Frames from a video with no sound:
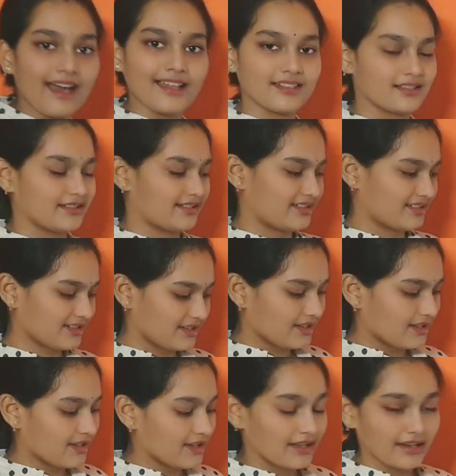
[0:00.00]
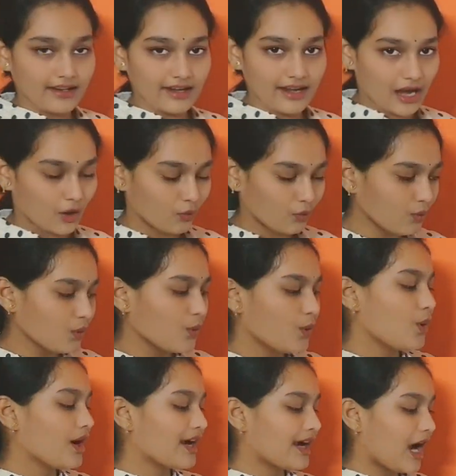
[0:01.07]
answers. Now
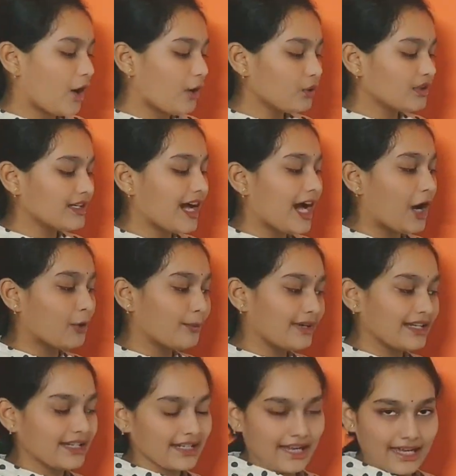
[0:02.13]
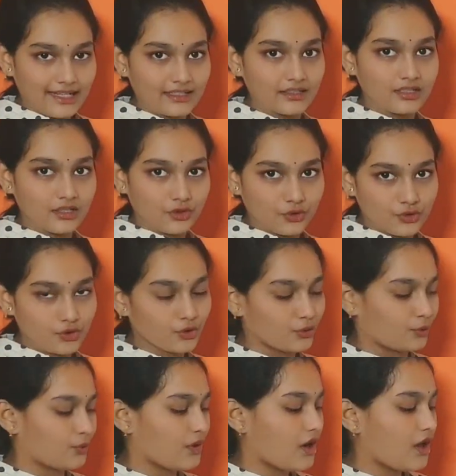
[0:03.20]
count how many lines you
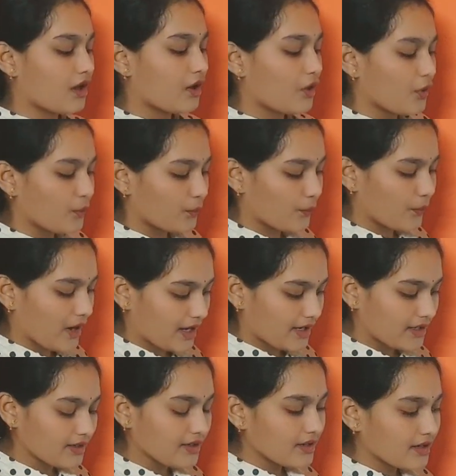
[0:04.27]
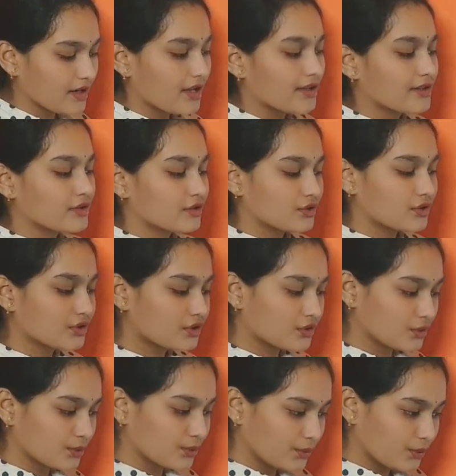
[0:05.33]
drew. 1,
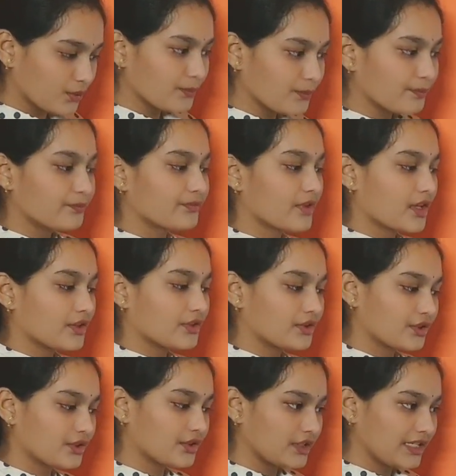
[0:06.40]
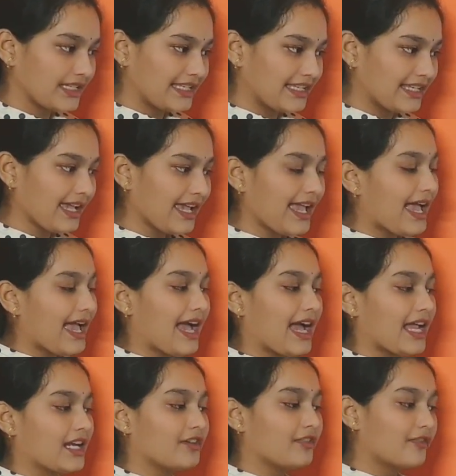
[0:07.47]
2, 3
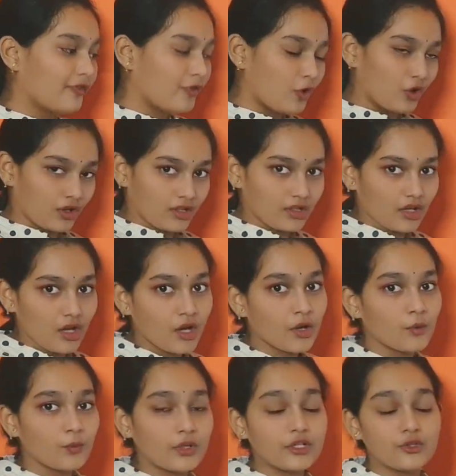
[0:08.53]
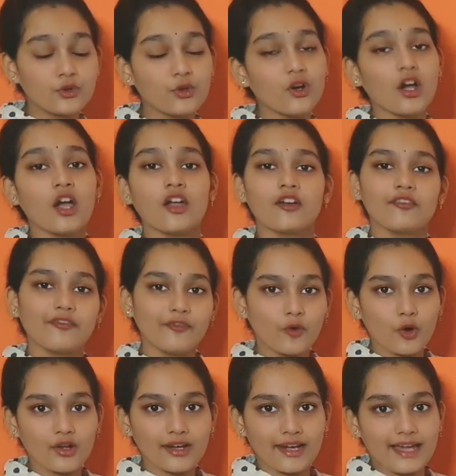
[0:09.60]
and 4. We drew
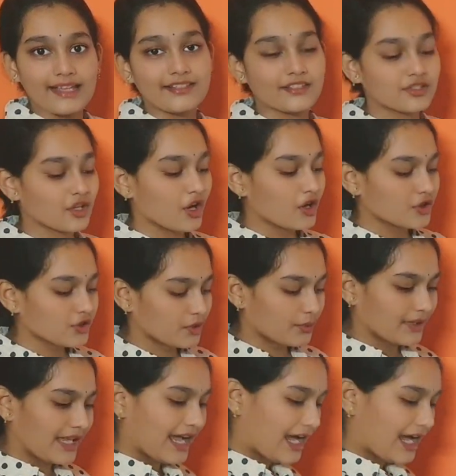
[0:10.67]
4 lines. So we